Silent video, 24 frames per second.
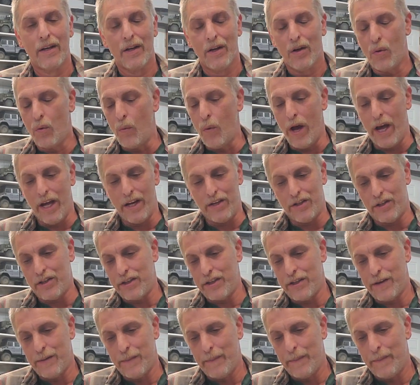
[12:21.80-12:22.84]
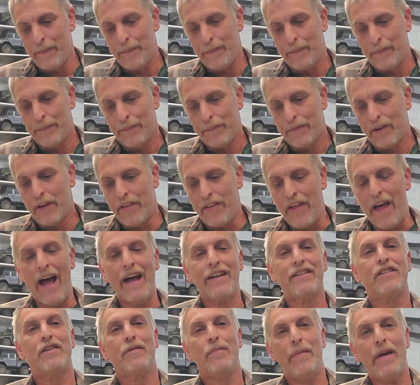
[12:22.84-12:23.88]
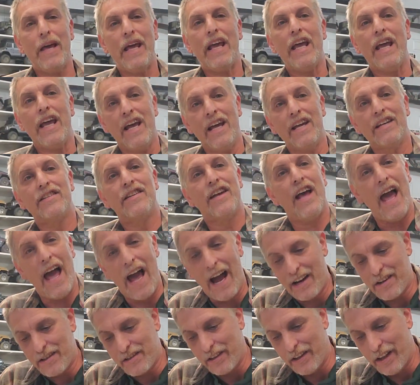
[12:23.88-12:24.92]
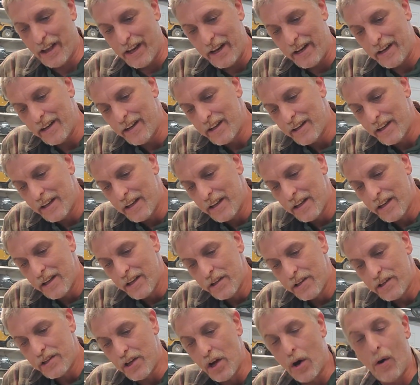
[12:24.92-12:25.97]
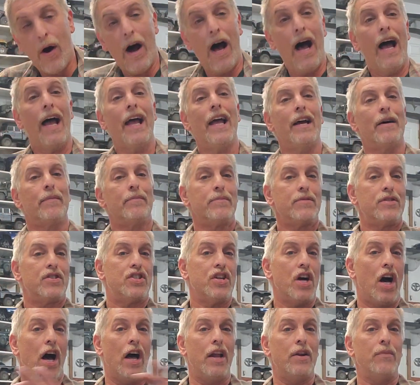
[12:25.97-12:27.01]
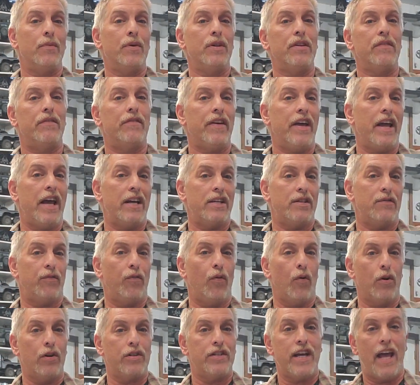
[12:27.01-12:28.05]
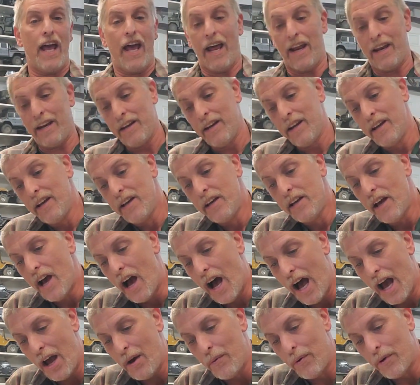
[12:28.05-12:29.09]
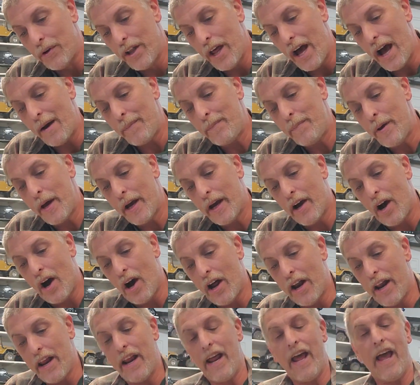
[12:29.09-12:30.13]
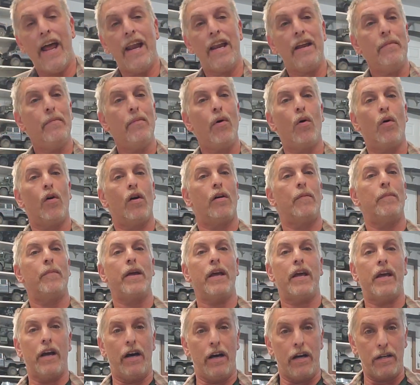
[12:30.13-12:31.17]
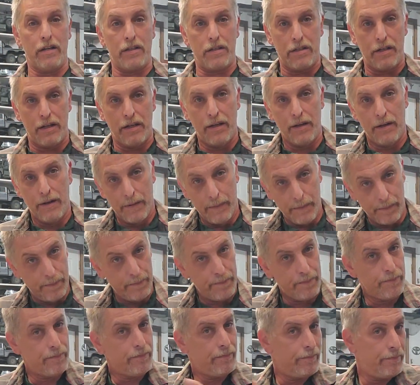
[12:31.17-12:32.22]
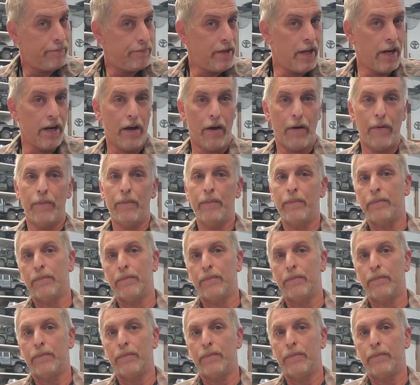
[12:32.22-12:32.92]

which that to me is excellent. So I am done with the VS410. I will not pick on it anymore because, you know,